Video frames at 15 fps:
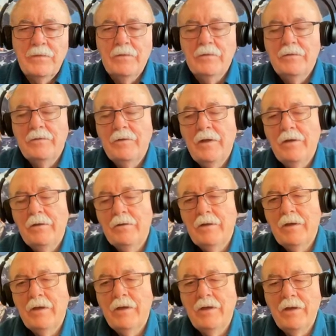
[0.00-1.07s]
No,
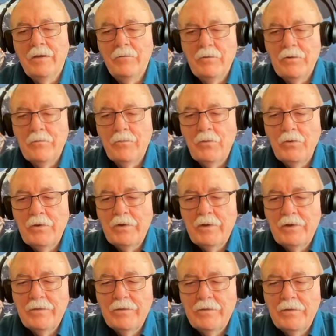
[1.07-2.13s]
I want to point
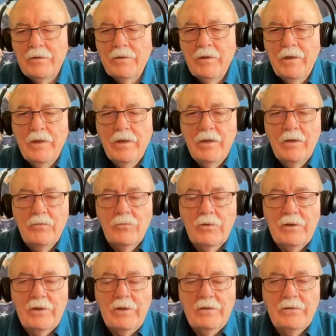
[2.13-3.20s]
out that when
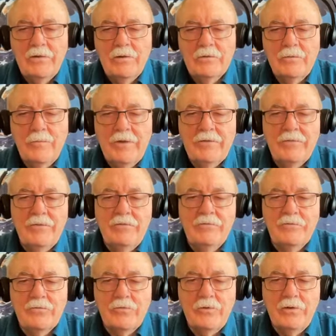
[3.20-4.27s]
he talked about these
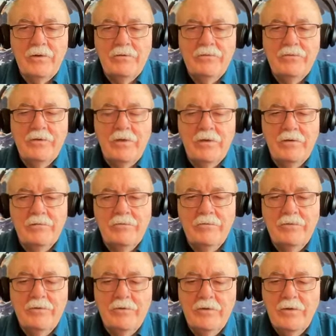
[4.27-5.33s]
trends of
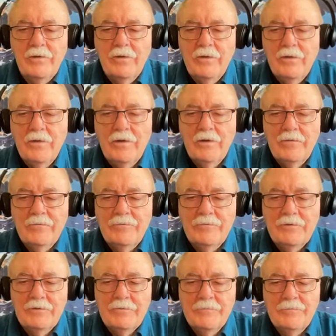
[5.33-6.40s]
of
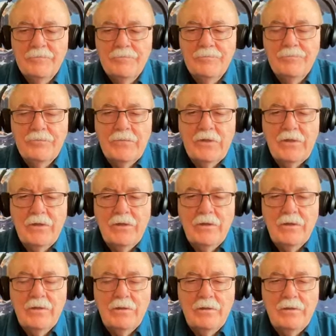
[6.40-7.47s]
uh,
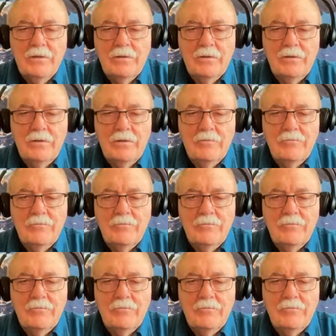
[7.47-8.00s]
gun